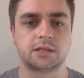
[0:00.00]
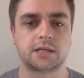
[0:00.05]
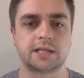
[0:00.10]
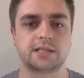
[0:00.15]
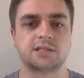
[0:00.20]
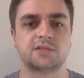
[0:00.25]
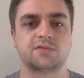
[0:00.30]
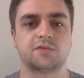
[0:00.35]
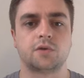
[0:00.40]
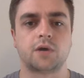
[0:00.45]

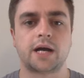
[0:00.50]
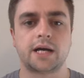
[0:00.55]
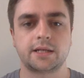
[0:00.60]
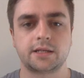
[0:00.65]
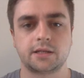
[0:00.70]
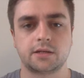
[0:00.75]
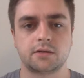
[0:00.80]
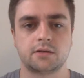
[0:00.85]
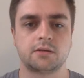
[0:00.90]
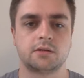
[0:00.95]
letters for
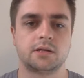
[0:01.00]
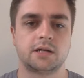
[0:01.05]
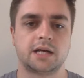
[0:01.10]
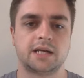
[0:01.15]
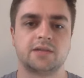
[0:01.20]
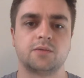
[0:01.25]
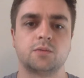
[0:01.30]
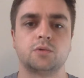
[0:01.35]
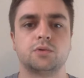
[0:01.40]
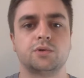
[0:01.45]
adder,
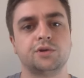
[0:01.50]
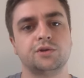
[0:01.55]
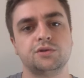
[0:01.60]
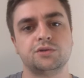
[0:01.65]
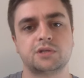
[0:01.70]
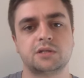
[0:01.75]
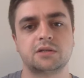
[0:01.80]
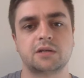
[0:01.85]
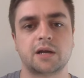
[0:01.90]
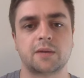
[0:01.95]
and then we'll
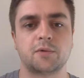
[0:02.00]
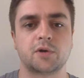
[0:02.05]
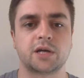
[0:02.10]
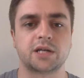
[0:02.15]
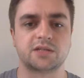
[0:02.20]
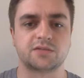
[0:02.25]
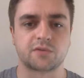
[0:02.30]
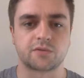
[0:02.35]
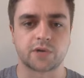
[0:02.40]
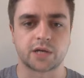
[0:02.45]
use camel
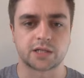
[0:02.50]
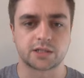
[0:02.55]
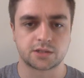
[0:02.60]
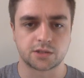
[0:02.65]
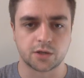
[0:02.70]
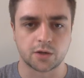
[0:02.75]
case for the rest.